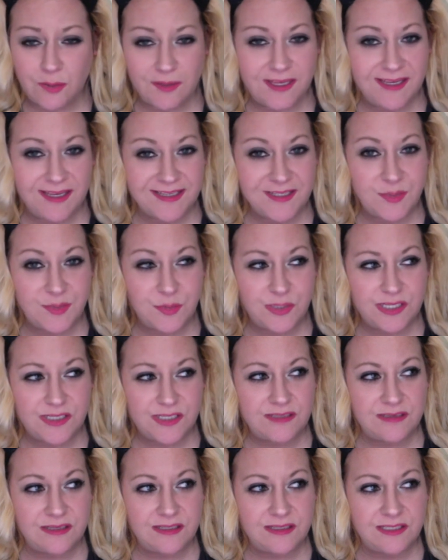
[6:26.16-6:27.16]
kids
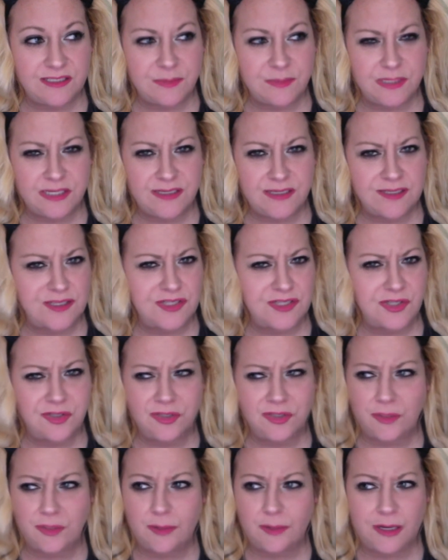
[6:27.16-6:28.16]
we need to be
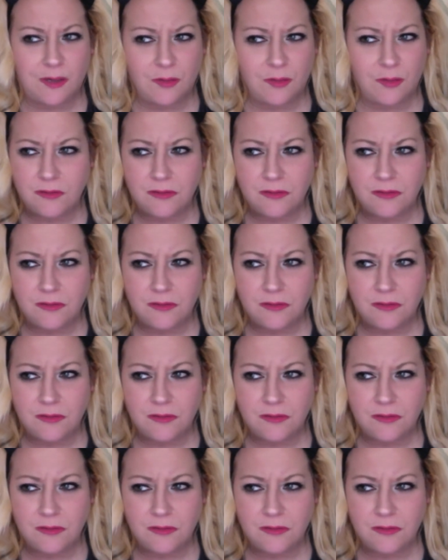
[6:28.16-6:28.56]
concerned about.